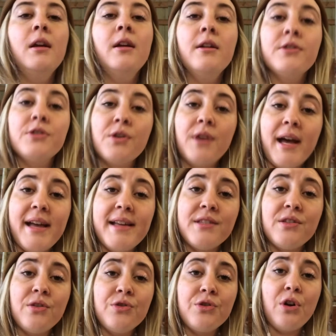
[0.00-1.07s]
So guys,
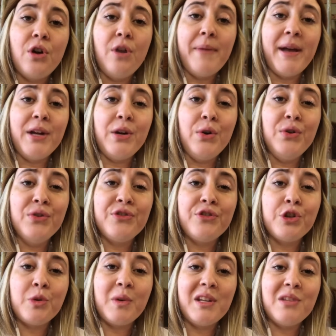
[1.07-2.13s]
those are all my goals for
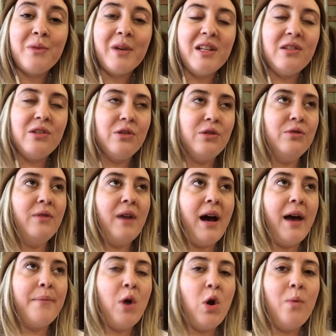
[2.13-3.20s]
2022.
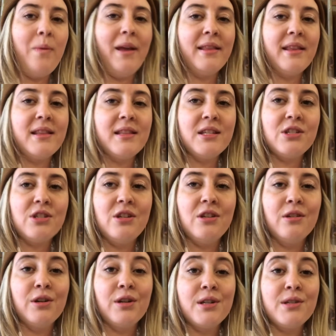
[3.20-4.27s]
I'm hoping that this
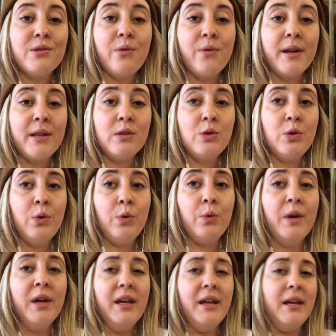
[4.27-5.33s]
year is going to
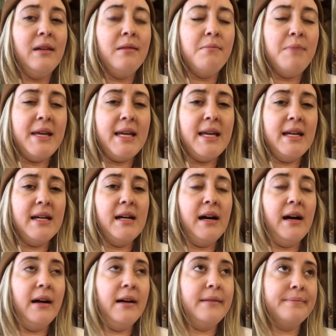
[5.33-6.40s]
be
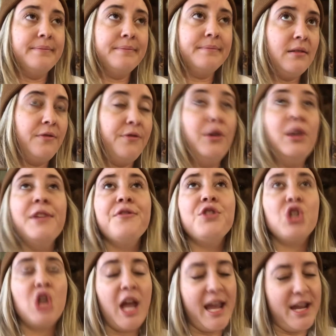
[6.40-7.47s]
full of
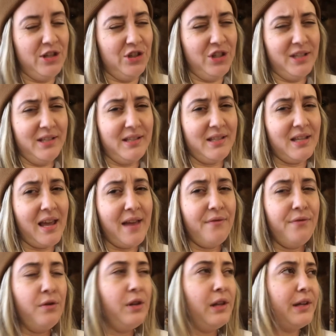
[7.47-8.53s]
changes and
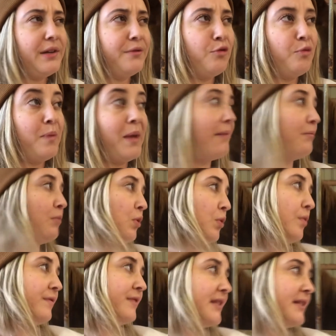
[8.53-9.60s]
full of big
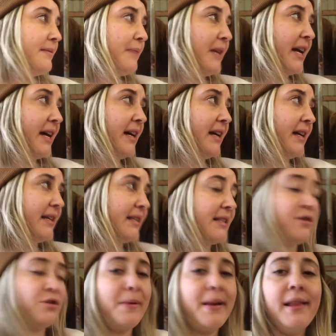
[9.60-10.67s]
moves, because
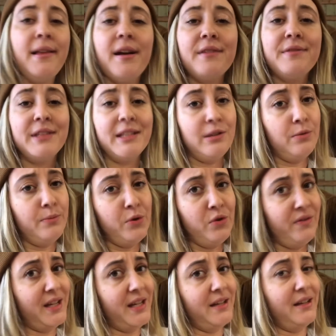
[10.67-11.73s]
there's been a lot of little
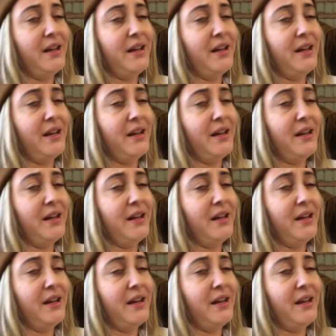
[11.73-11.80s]
moving